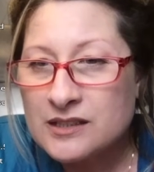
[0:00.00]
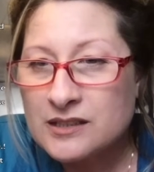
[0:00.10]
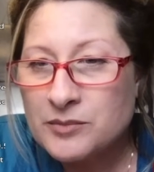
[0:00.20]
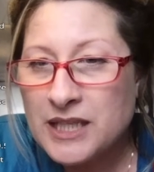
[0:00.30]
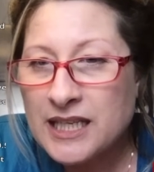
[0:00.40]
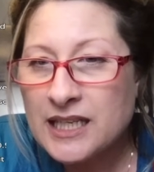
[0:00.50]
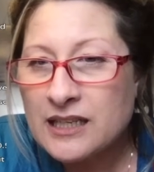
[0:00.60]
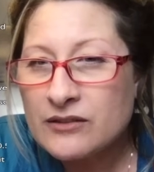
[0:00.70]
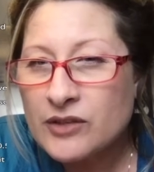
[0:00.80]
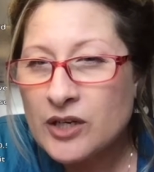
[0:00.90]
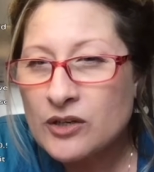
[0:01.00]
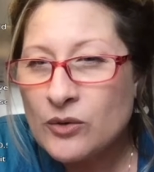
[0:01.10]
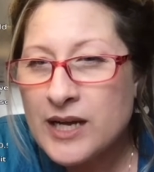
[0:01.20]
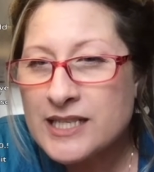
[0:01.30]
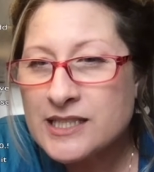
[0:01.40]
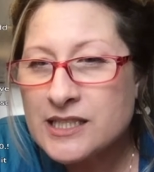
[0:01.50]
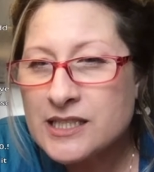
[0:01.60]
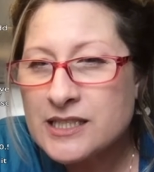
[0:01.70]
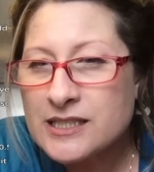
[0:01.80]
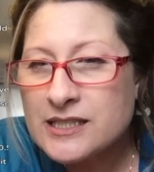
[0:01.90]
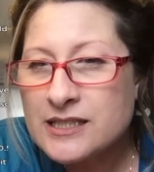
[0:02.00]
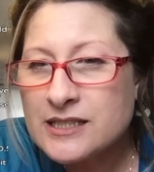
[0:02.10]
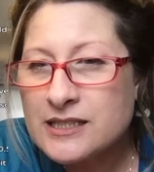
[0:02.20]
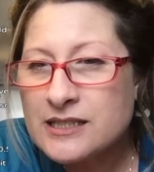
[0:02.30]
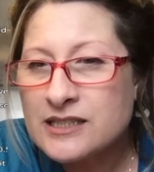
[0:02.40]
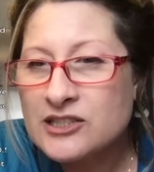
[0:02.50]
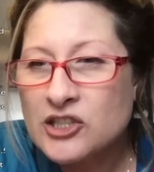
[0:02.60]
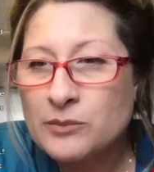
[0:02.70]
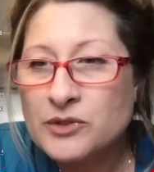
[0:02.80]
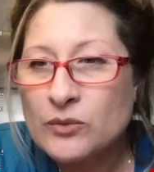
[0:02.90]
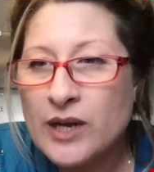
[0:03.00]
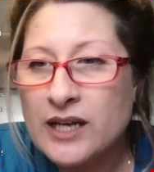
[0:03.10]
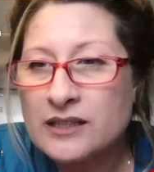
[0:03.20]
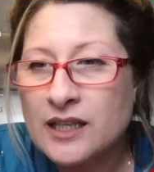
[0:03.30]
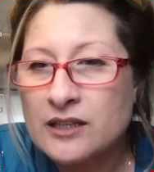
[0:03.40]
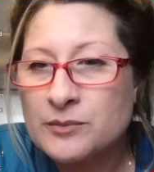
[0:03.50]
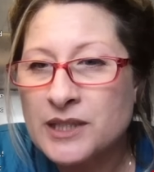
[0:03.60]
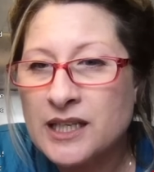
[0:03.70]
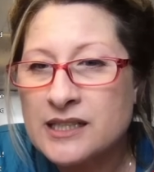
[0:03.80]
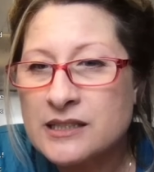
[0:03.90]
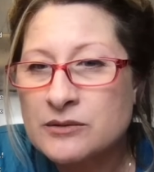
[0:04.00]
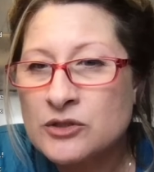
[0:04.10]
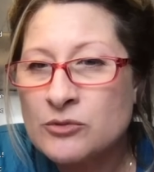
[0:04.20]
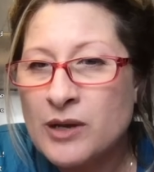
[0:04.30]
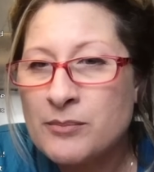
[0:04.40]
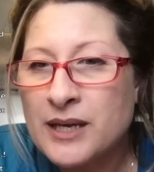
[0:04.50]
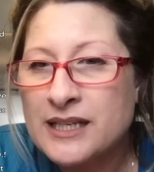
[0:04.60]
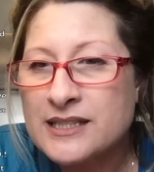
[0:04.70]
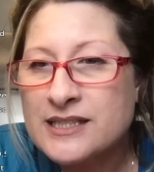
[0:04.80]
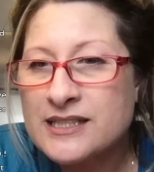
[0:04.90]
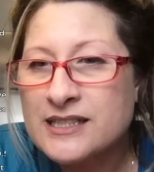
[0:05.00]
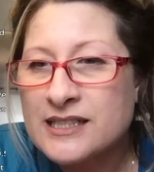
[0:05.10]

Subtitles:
The beginning of our questions. It jumps around a lot on me, guys. I'll do my best.